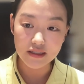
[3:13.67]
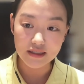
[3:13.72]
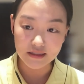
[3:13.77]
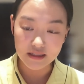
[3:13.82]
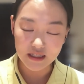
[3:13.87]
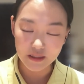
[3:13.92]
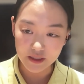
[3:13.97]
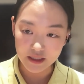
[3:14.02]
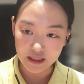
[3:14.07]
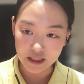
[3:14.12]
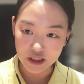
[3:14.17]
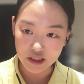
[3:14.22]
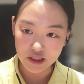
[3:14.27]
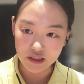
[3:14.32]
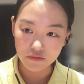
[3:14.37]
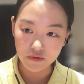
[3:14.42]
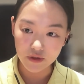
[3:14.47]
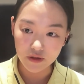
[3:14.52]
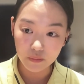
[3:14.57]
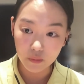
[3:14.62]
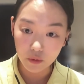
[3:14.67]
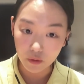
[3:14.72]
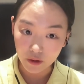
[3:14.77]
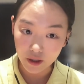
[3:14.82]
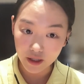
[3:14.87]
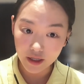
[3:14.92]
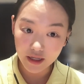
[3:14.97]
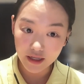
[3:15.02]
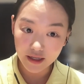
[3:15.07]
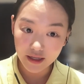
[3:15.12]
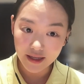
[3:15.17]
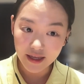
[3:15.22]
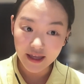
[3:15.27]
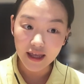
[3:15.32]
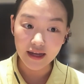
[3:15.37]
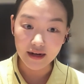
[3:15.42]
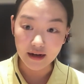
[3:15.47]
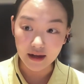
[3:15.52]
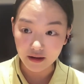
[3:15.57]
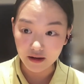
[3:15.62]
contamination with pork
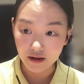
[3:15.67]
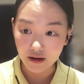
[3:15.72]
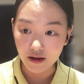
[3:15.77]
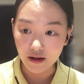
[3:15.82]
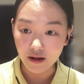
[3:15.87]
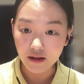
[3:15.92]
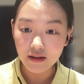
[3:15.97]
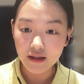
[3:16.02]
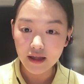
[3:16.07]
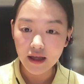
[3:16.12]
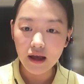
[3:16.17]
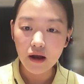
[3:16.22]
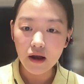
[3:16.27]
and alcohol,